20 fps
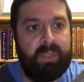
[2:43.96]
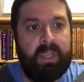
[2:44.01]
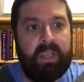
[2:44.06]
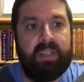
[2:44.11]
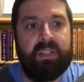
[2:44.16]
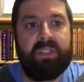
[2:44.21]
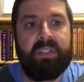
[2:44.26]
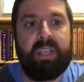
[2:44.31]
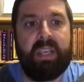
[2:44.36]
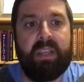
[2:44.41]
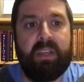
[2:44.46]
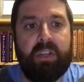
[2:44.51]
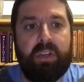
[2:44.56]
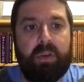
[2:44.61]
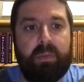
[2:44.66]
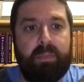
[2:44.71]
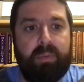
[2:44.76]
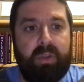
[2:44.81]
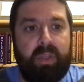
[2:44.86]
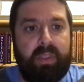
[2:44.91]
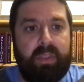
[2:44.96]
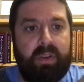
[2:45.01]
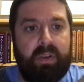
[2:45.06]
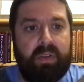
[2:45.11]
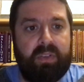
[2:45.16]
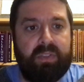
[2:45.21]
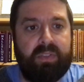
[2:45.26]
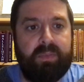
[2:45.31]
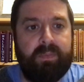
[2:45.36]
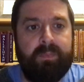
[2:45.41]
"Say to your
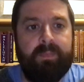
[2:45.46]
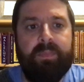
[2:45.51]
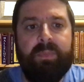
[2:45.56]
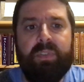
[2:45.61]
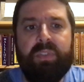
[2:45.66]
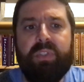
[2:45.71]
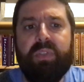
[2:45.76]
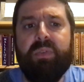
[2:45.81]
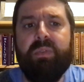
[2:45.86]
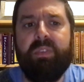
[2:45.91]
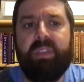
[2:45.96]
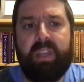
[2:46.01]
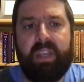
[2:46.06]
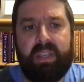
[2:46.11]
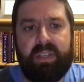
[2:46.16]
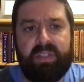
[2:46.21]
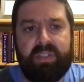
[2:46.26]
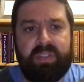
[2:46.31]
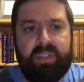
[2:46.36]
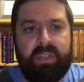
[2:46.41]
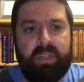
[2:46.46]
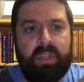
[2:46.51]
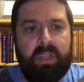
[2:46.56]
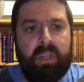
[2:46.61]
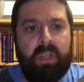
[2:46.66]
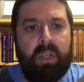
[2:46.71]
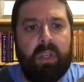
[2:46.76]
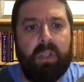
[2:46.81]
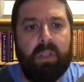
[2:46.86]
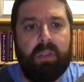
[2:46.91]
brothers, 'Do this,
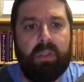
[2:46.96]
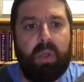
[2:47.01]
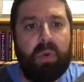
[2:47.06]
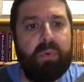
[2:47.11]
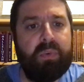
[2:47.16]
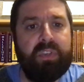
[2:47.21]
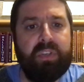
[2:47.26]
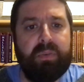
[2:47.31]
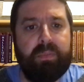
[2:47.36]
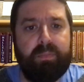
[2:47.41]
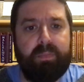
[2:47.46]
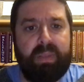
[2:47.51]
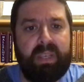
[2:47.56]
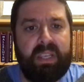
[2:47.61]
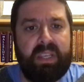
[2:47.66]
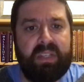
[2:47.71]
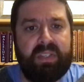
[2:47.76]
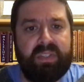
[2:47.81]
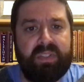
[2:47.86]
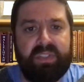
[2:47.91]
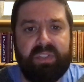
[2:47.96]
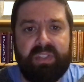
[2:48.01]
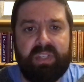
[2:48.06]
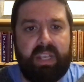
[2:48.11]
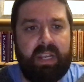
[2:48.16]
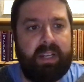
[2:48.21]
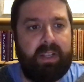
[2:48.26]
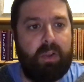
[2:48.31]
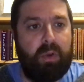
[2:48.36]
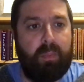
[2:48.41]
load your beasts
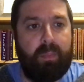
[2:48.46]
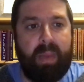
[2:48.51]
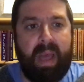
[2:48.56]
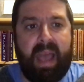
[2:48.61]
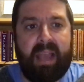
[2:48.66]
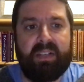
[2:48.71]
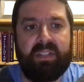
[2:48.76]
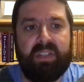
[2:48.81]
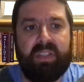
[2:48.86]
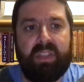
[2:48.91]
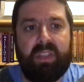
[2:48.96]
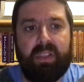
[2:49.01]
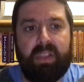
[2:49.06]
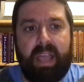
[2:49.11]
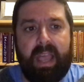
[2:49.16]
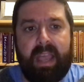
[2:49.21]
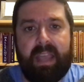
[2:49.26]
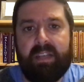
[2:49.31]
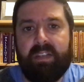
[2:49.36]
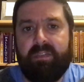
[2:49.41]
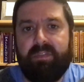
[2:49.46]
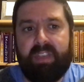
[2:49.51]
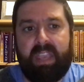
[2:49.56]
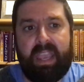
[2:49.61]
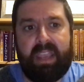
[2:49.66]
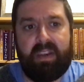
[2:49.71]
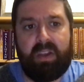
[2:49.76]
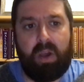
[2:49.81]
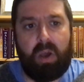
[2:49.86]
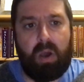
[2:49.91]
and go back to the land of
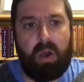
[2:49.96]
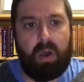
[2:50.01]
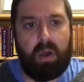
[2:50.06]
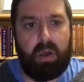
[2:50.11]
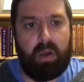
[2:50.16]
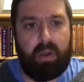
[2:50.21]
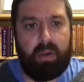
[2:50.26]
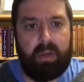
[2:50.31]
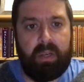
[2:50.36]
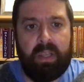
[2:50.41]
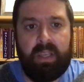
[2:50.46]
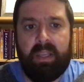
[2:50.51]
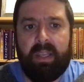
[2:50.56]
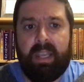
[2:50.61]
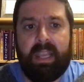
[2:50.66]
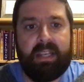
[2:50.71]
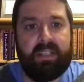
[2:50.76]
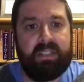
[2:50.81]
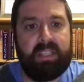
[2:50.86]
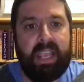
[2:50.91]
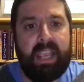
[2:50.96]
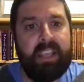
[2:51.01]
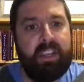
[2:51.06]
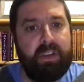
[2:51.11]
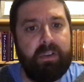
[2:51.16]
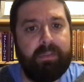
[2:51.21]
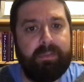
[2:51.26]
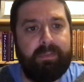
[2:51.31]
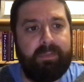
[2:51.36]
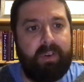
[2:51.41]
Canaan, and take
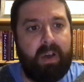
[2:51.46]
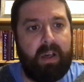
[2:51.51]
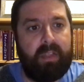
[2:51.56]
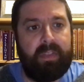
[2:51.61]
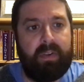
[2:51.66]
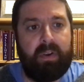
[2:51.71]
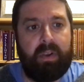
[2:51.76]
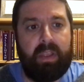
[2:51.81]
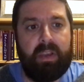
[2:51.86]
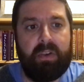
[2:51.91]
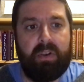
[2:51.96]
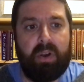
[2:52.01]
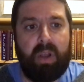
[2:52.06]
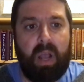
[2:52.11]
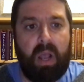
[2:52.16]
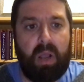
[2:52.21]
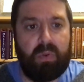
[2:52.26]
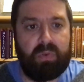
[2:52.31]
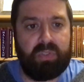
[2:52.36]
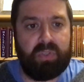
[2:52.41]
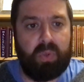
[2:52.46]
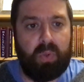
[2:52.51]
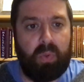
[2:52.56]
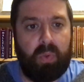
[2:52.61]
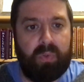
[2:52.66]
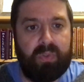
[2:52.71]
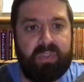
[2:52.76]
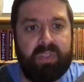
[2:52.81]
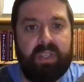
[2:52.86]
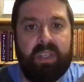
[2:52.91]
your father and your
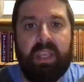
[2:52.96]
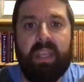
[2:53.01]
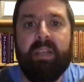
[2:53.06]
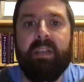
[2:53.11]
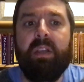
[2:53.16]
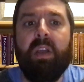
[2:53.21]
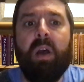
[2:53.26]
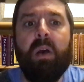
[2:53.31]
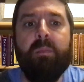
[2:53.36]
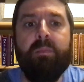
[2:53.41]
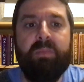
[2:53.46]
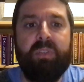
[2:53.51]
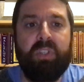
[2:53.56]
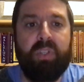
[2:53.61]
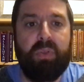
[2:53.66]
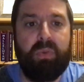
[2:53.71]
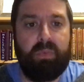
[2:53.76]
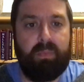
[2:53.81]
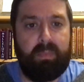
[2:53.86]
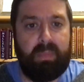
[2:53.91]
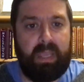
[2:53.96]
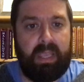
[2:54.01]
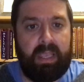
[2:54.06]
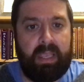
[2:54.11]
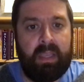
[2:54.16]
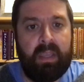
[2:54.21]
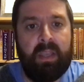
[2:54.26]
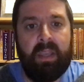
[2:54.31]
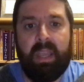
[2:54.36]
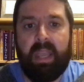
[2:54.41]
households, and come to me,
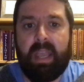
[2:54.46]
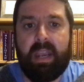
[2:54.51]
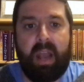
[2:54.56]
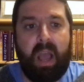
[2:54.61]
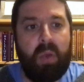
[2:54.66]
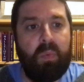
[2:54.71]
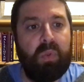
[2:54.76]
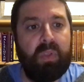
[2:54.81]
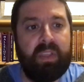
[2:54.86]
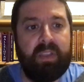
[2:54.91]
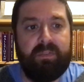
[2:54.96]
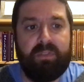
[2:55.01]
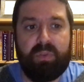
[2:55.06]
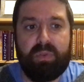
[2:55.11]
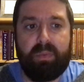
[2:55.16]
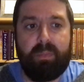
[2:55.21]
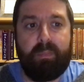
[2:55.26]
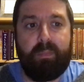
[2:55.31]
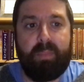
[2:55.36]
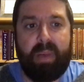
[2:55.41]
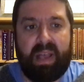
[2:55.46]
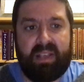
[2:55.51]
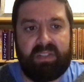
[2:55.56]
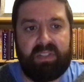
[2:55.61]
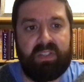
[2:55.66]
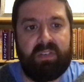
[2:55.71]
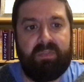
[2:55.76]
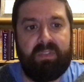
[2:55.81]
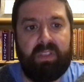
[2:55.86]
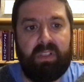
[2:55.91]
and I will give you the
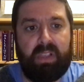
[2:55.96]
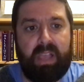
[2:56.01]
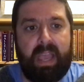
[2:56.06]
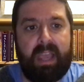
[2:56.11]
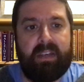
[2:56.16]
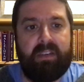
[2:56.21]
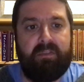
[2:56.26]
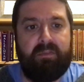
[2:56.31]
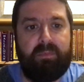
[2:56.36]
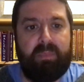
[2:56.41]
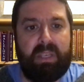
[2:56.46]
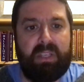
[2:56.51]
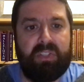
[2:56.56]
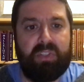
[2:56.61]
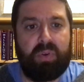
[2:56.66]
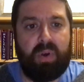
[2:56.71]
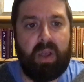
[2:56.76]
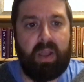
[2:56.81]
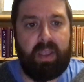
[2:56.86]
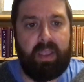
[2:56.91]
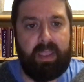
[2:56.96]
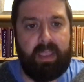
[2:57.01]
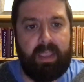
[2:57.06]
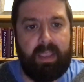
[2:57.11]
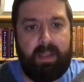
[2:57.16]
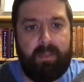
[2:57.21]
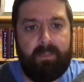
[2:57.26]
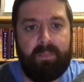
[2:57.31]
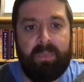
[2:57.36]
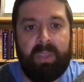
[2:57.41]
best of the land of
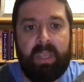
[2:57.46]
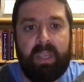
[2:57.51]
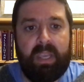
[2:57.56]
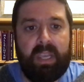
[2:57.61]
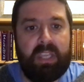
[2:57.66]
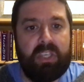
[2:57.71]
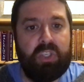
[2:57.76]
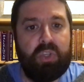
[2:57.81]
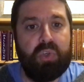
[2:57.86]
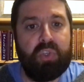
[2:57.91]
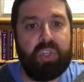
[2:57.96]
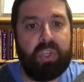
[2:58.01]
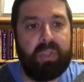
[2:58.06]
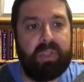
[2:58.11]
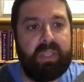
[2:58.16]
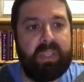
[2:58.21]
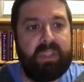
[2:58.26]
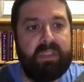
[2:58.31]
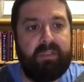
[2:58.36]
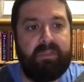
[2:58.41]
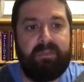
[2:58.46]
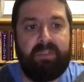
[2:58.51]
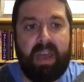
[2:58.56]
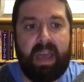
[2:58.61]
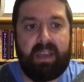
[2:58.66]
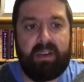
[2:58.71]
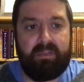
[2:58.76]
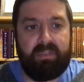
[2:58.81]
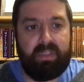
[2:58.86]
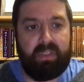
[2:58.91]
Mitsrayim, and you shall eat the
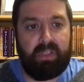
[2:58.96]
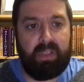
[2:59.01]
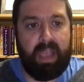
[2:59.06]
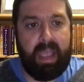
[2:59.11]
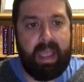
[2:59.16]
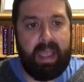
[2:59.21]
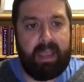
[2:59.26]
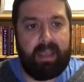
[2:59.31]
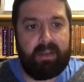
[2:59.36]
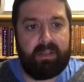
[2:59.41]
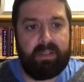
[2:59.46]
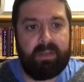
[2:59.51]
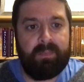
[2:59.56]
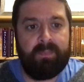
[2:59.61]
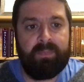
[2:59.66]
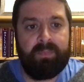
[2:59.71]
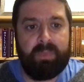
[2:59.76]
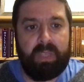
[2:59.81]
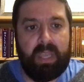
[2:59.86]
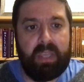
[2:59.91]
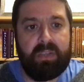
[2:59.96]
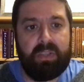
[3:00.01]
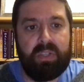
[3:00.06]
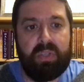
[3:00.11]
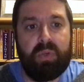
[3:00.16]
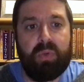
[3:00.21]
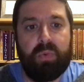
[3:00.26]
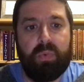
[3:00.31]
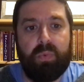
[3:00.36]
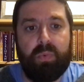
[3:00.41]
fat of the land.' And
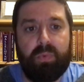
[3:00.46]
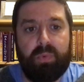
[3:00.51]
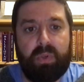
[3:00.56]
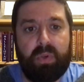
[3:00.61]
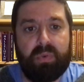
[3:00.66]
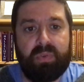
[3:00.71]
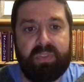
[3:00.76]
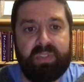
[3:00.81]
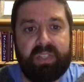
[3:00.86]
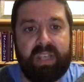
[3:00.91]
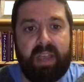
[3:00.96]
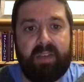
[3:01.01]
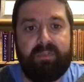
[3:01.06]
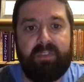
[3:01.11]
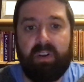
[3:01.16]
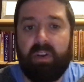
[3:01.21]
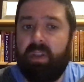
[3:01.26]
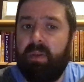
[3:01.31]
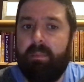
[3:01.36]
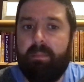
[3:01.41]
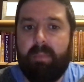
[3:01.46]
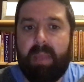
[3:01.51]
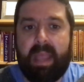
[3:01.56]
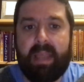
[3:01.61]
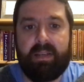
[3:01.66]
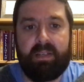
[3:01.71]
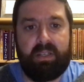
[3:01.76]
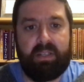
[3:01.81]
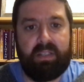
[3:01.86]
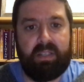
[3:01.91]
you, Yosef, are
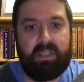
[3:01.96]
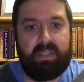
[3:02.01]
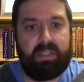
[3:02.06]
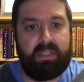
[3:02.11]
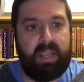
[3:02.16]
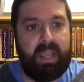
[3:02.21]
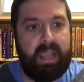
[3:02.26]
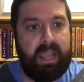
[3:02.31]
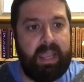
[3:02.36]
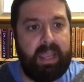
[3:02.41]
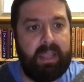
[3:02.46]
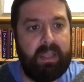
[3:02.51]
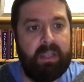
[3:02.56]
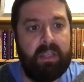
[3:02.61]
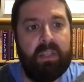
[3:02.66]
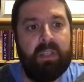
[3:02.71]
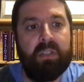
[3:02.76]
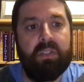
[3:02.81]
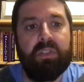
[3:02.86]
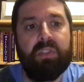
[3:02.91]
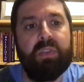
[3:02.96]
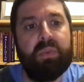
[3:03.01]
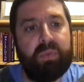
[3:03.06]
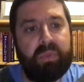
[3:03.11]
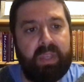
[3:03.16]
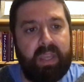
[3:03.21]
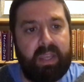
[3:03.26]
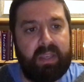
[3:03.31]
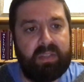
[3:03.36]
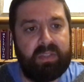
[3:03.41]
commanded to say, 'Do
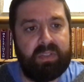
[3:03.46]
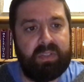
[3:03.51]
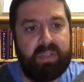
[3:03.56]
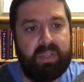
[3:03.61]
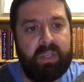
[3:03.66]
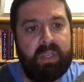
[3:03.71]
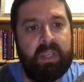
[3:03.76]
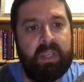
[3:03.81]
this,